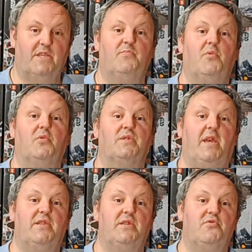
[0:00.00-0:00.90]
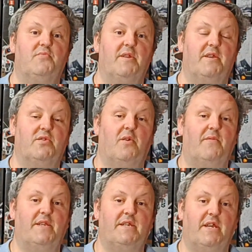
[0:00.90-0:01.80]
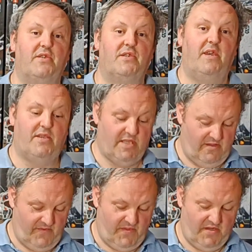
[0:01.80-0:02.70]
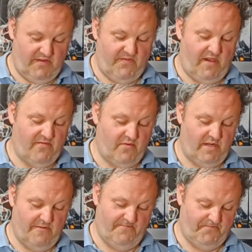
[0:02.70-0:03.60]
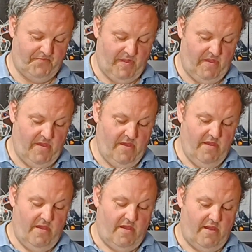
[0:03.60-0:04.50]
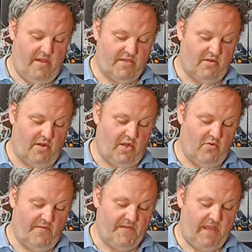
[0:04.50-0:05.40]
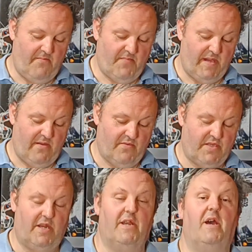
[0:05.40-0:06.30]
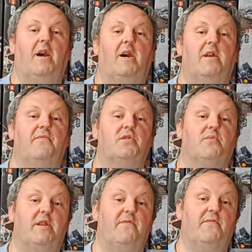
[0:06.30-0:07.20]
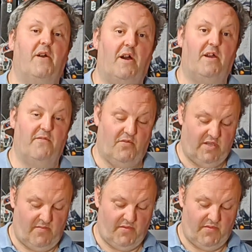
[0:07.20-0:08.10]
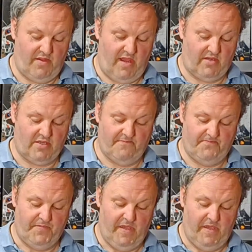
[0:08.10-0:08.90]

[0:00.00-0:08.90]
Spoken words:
small set syndrome, isn't it? £12.99 set, selling for 35 quid. It's got a low of £10 and a high of 25 on Camel 3X.